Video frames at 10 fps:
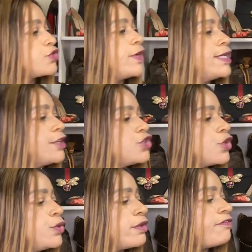straight and
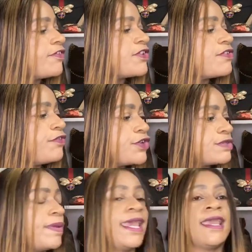show you the
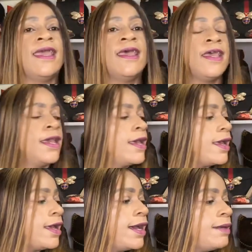first pair
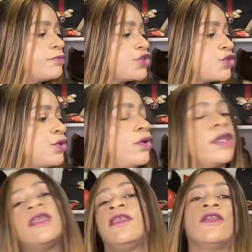uh, i'm
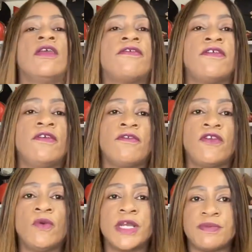sure you know if you
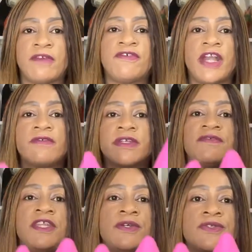if you watch my
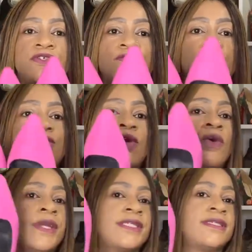fragrance videos you you
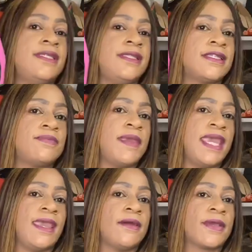always see this
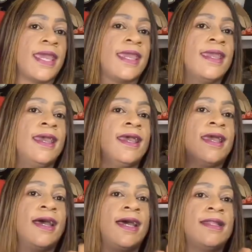pair okay
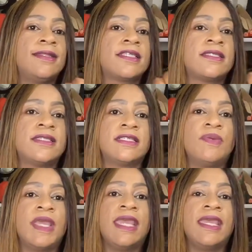uh, this this
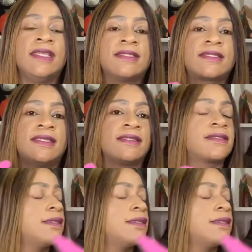pair is is